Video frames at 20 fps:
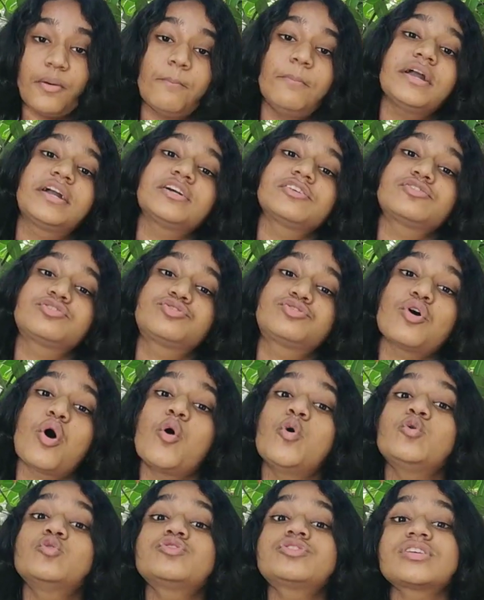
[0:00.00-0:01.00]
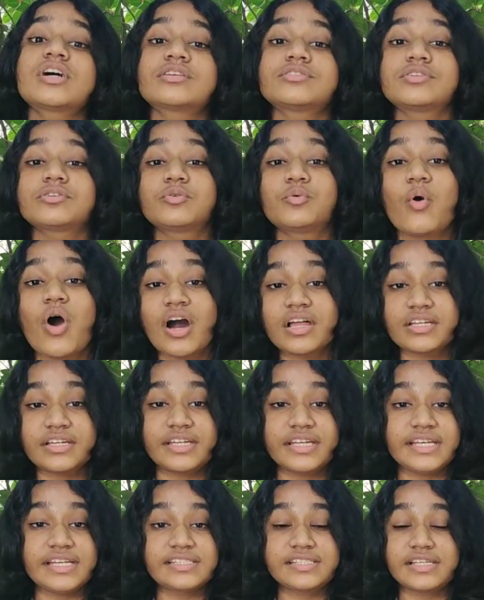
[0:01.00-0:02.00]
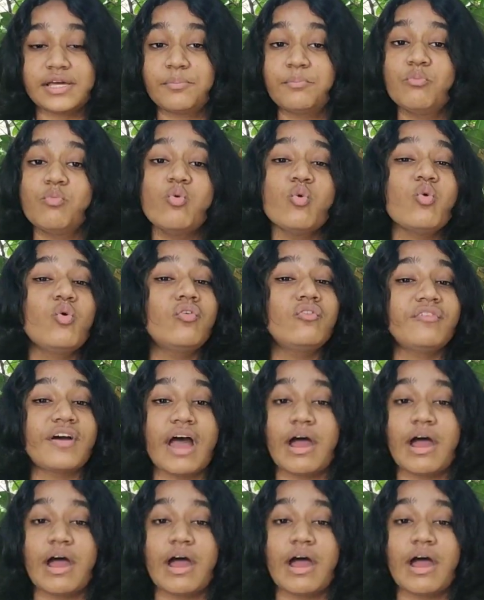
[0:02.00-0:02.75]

Because those are the qualities that move